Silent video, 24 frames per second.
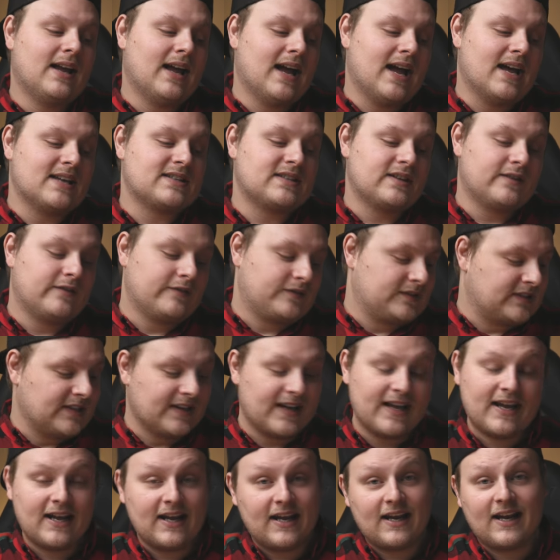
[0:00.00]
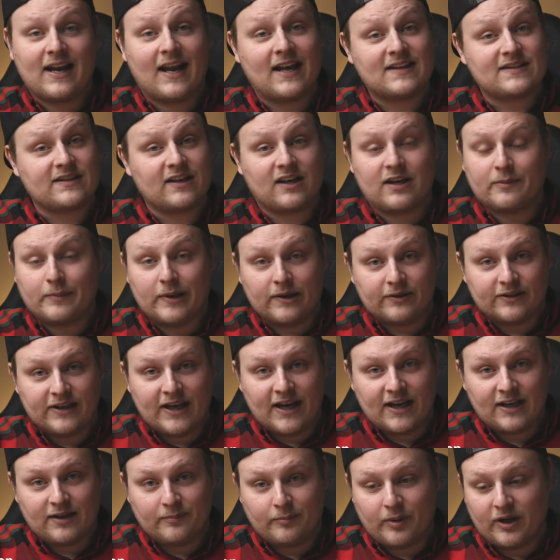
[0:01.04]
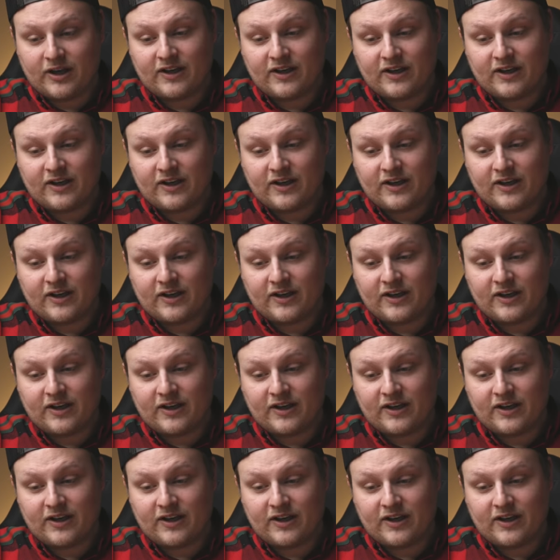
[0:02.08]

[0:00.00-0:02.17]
As of today, it hasn't come out yet,